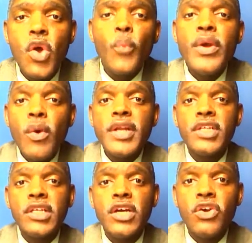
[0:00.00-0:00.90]
We want it
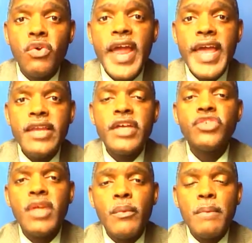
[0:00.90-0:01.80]
to look great
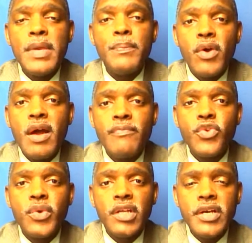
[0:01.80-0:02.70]
so that when people come
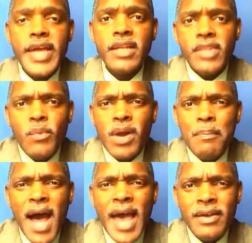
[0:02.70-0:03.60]
through and look at it, they want to
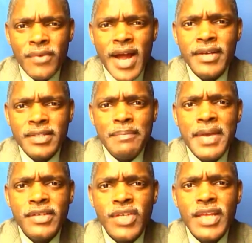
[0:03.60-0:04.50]
buy it, right? Does that
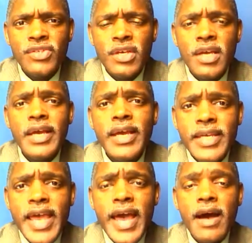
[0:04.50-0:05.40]
make sense?
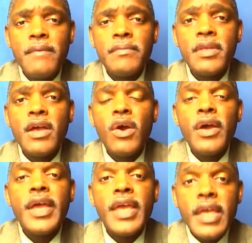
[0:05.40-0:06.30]
Yeah,
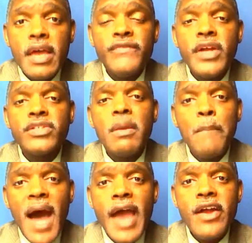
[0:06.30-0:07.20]
if there's a
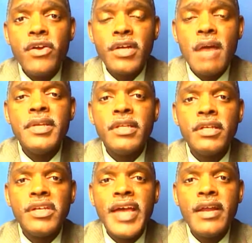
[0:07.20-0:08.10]
buyer coming to
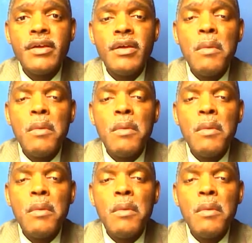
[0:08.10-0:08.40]
look at it.